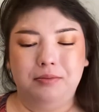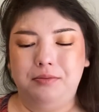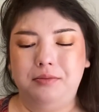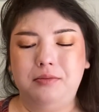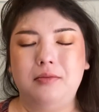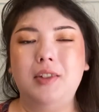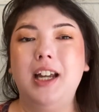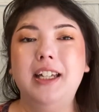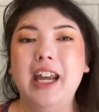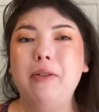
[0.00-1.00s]

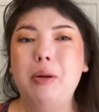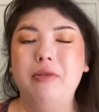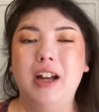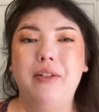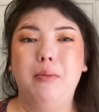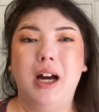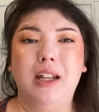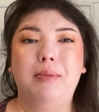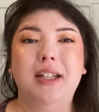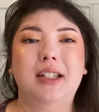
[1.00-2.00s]
I can't remember if I have a body
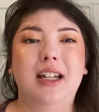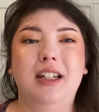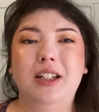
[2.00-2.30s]
mist in it.